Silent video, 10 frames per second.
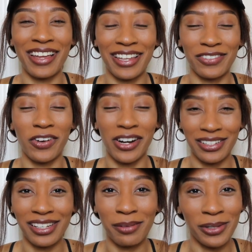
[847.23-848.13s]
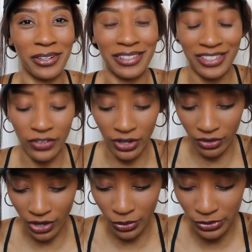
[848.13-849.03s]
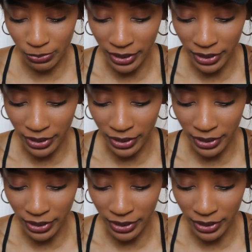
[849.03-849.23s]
As far as uploading this video goes.